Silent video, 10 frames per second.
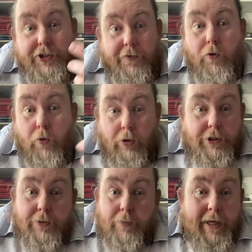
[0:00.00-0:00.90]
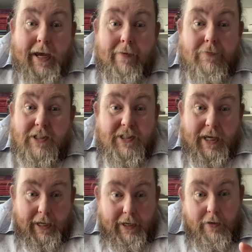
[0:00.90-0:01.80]
the forks that we have
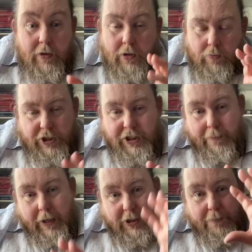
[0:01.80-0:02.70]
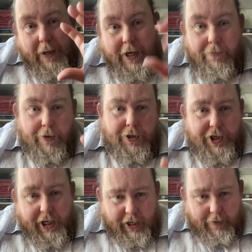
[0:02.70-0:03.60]
today, which are much bigger and
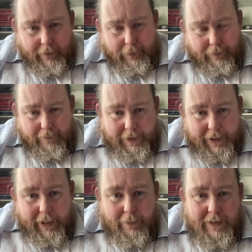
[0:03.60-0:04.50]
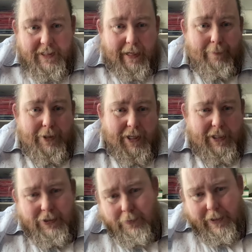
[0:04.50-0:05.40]
thicker, and you know, we stab
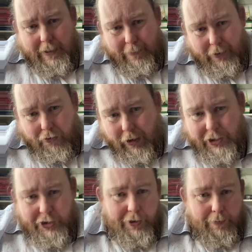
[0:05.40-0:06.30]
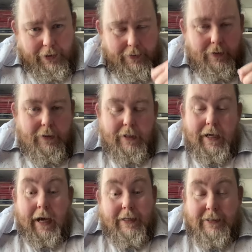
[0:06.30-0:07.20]
things with them and crush them,
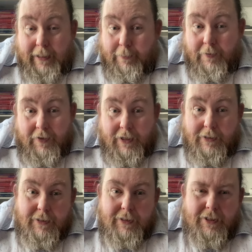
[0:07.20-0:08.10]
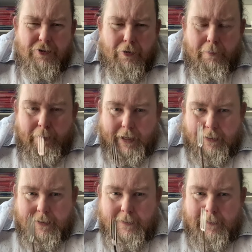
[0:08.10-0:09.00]
and some of us, they're a bit